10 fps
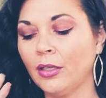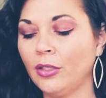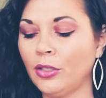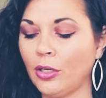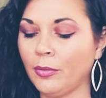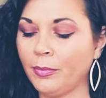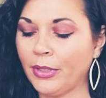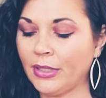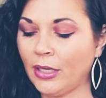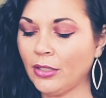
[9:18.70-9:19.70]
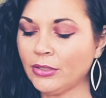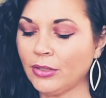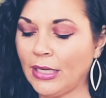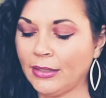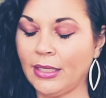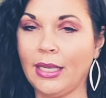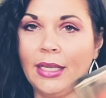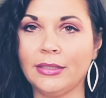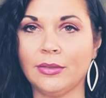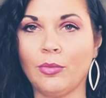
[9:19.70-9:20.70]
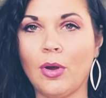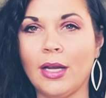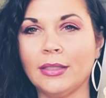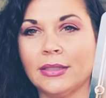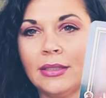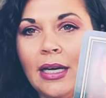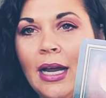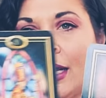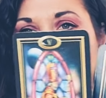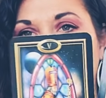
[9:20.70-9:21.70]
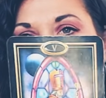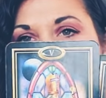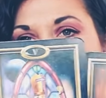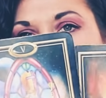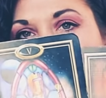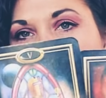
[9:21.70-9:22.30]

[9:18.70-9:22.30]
You know, but they also got the Ace of Wands and the Hierophant,